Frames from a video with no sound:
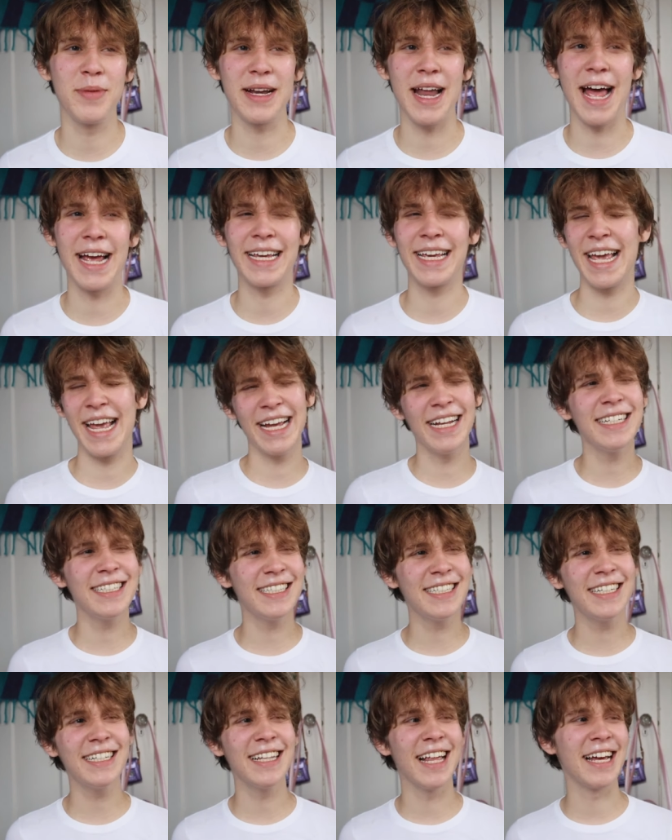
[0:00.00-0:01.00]
but I can't
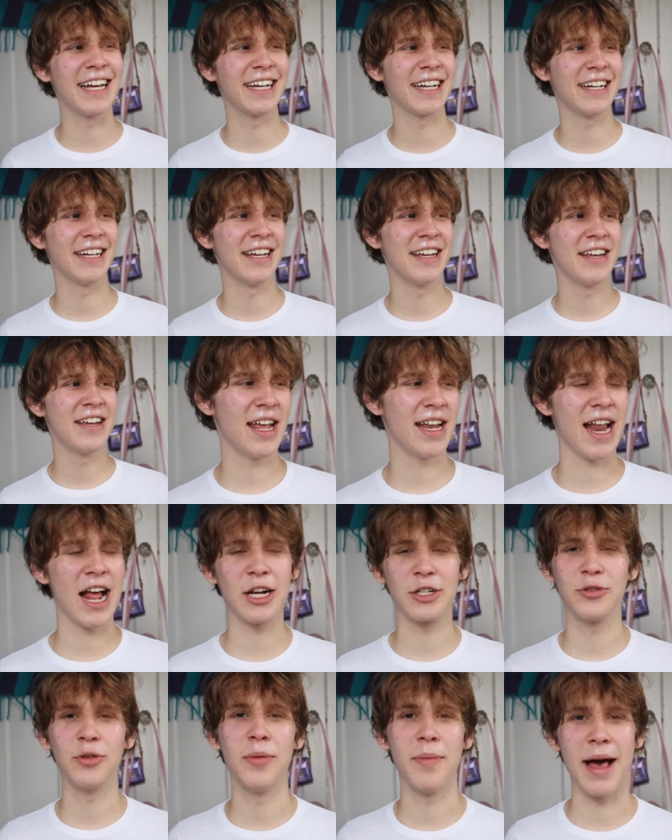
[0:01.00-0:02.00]
see like an
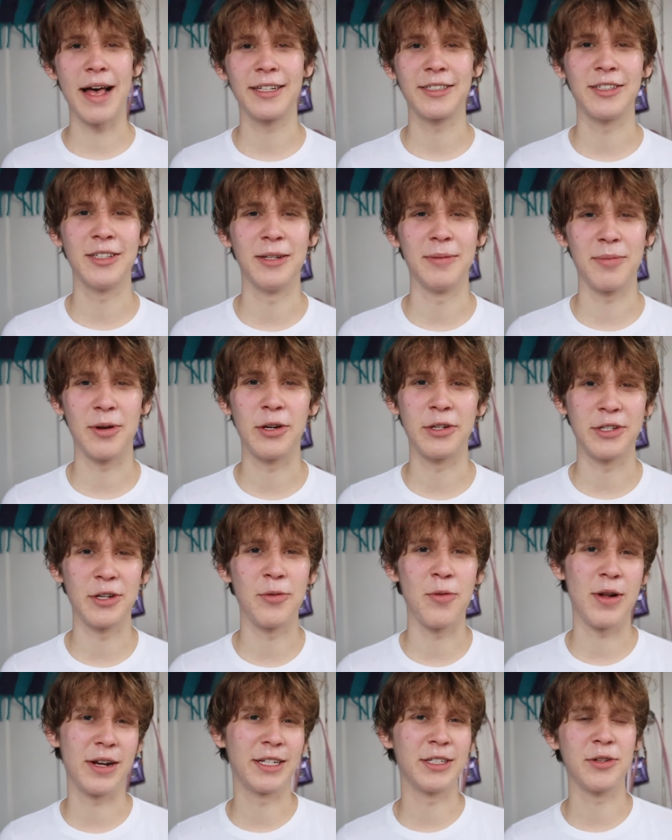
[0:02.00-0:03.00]
actual masculine
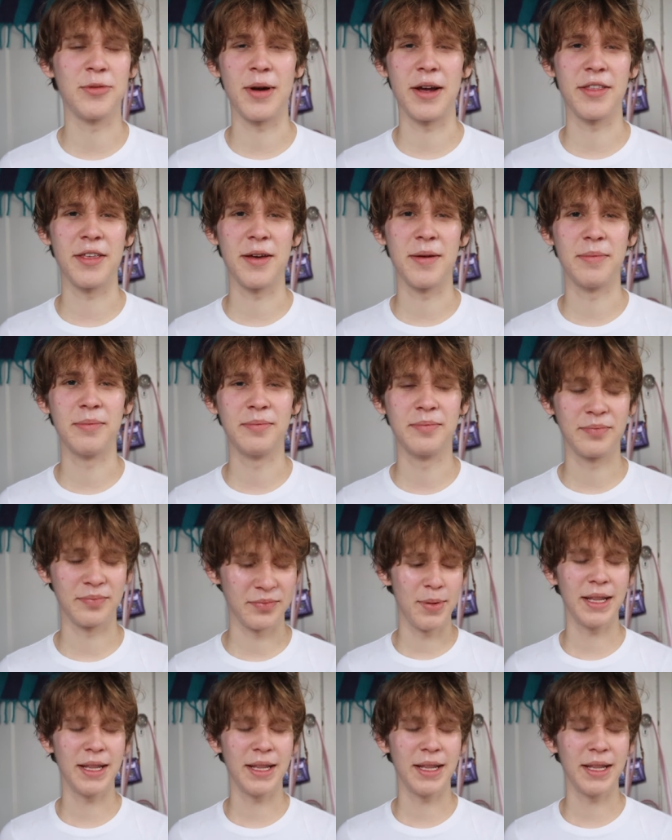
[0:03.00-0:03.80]
person wanting to wear them.